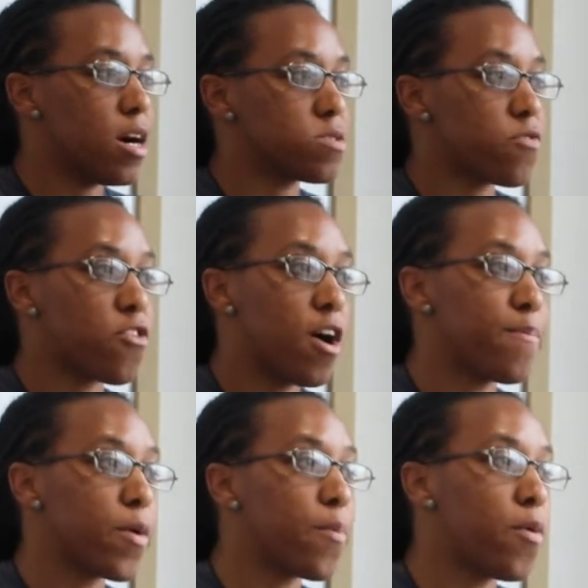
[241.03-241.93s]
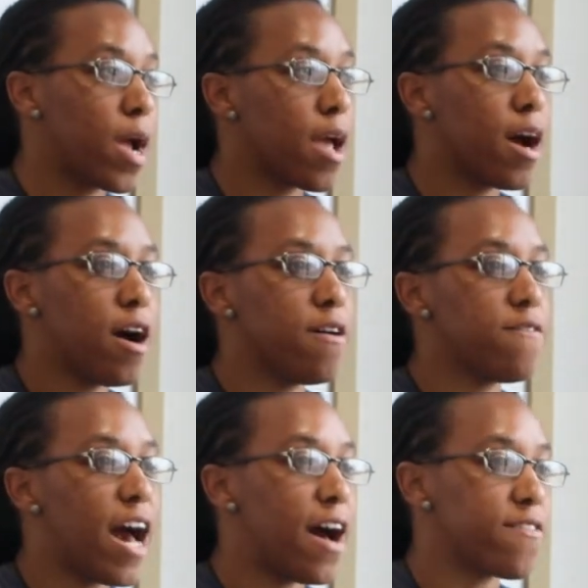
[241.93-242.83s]
From the point
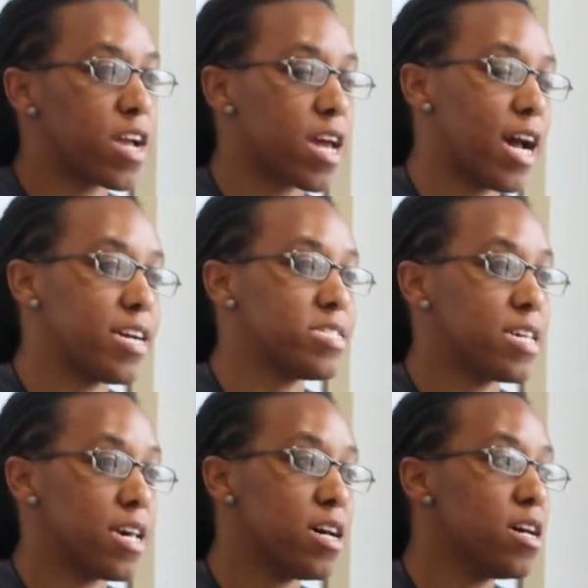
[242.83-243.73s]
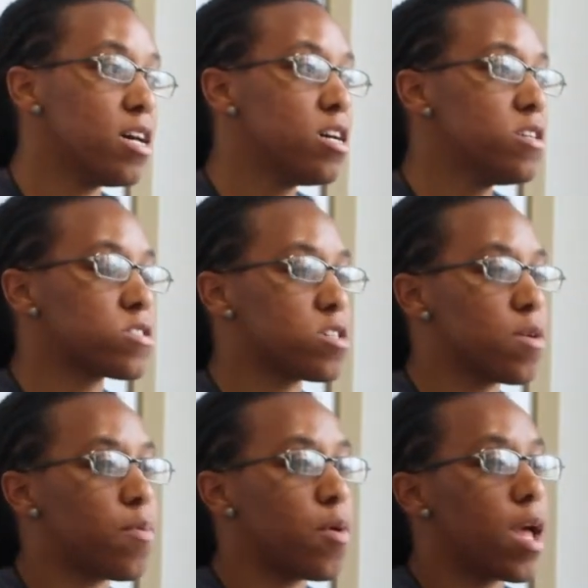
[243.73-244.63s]
of having an idea to
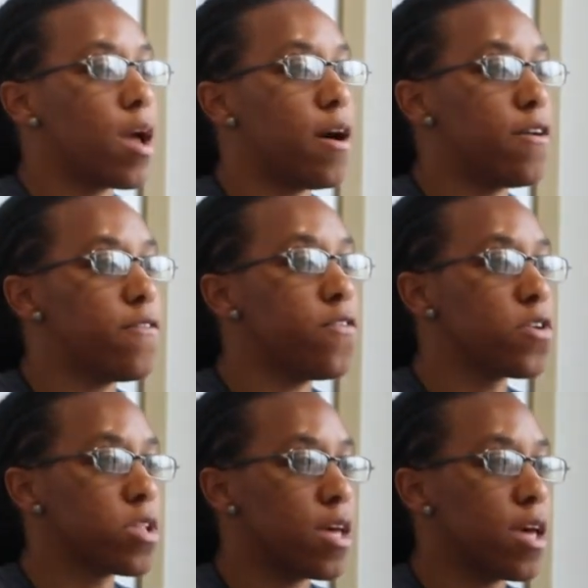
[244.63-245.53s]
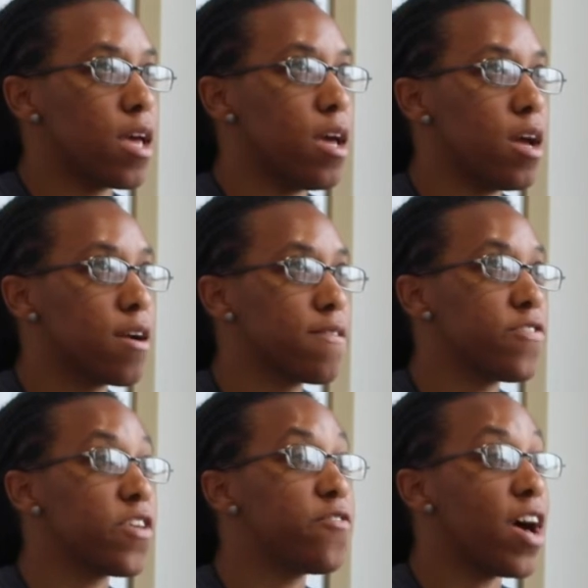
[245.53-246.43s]
the point of fully
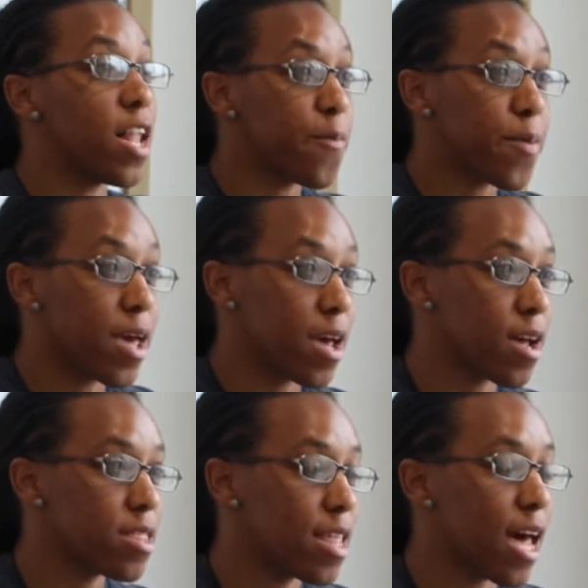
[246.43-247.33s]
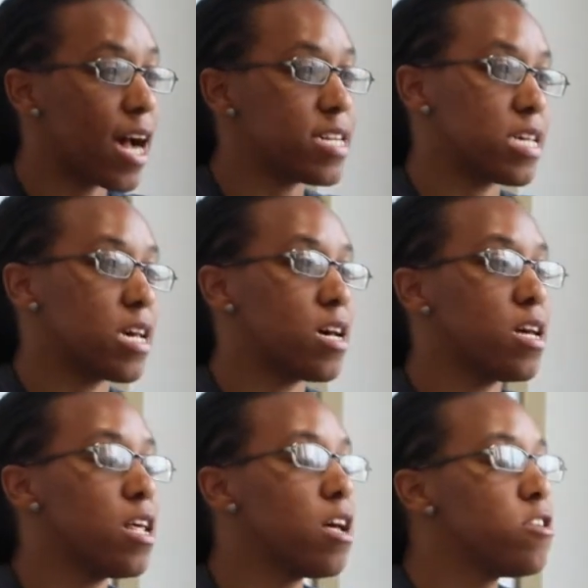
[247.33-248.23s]
developing that
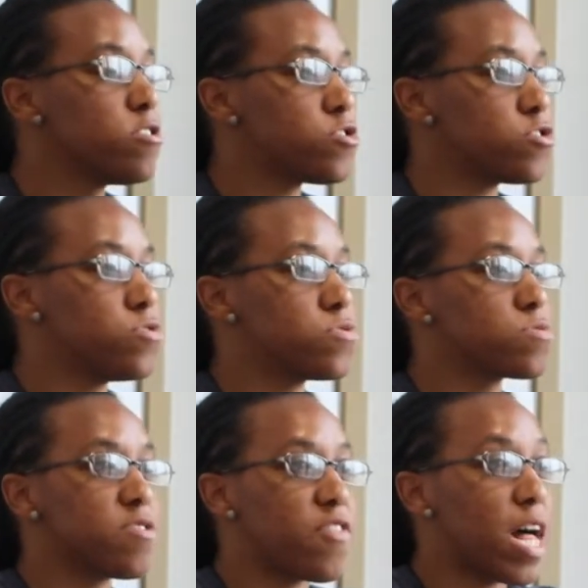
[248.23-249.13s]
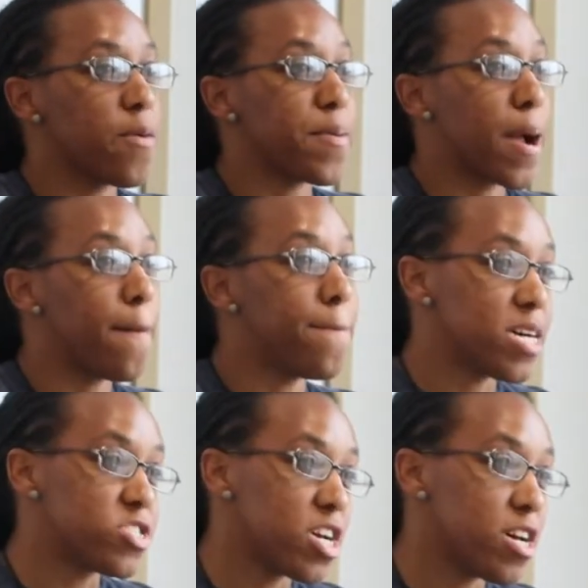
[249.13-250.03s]
idea, to developing a
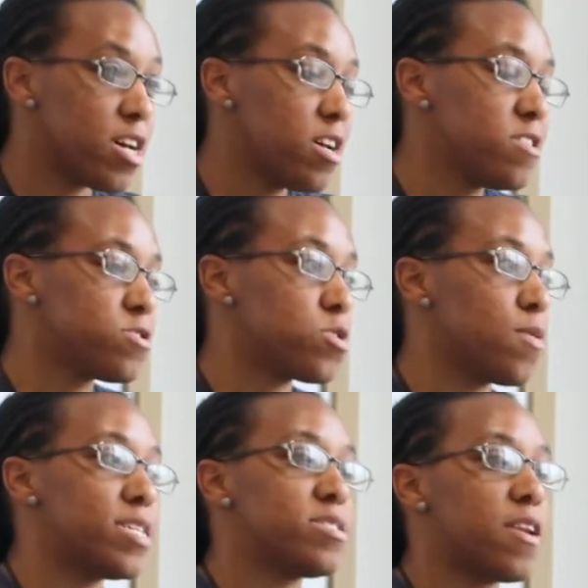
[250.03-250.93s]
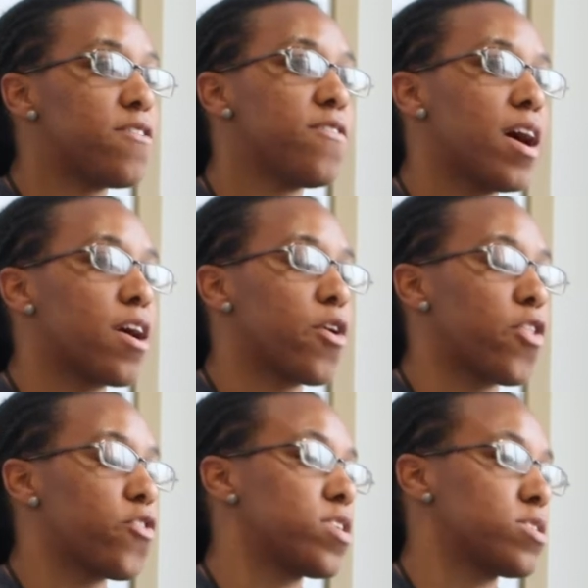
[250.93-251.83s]
budget, to identifying all
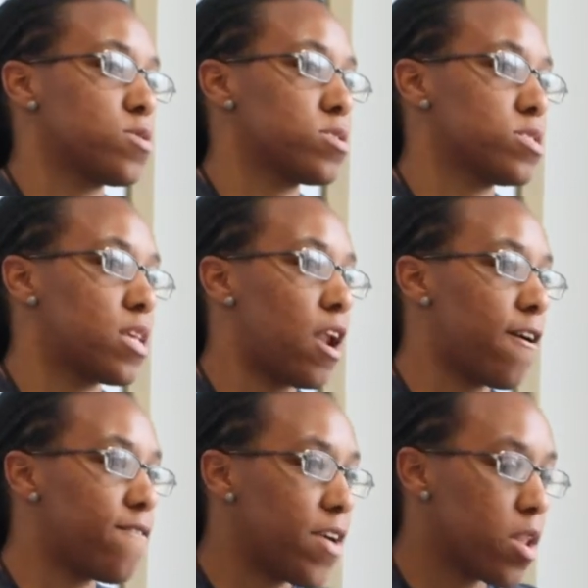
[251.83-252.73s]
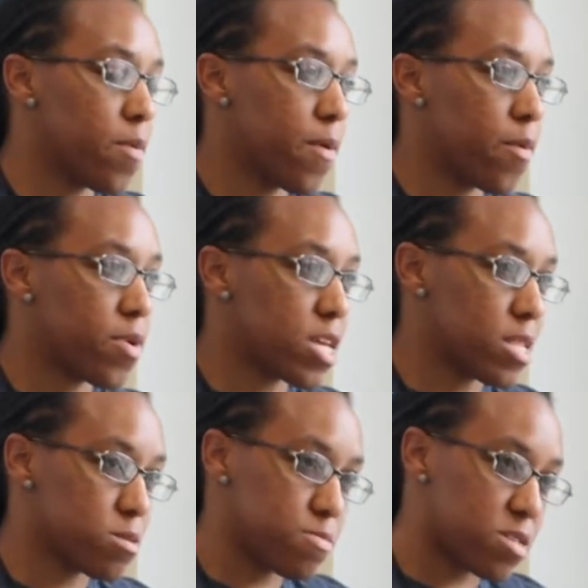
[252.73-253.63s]
the resources that are available within
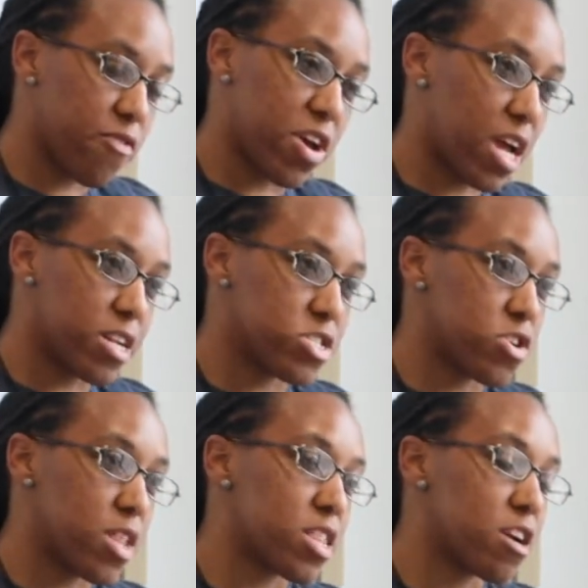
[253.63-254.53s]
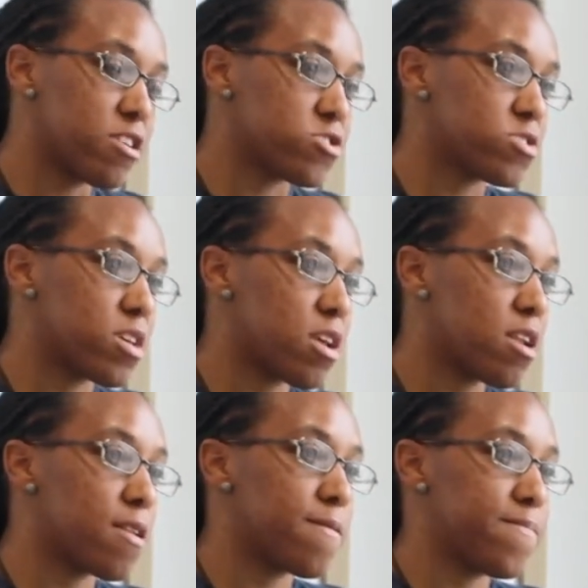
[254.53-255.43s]
the specific industry that they're interested in.